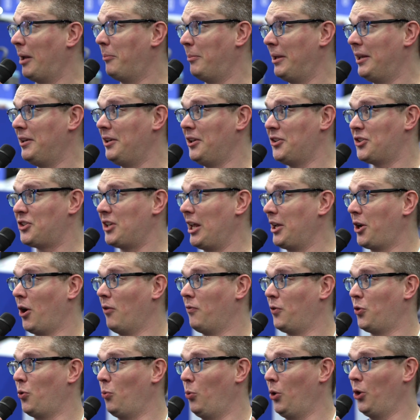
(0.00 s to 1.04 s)
minions take
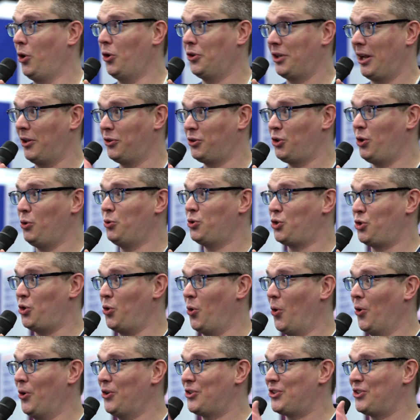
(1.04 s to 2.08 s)
over the world, I'll use
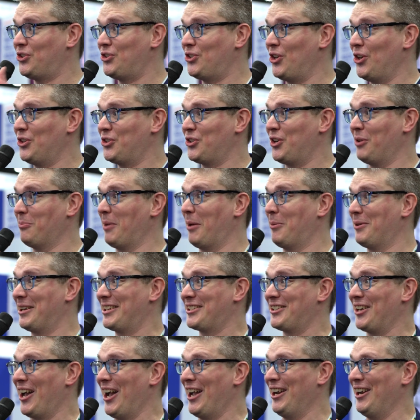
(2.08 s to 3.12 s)
your system. I'm
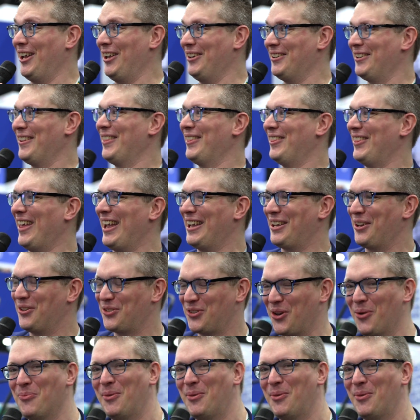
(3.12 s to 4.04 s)
excited. Thank you so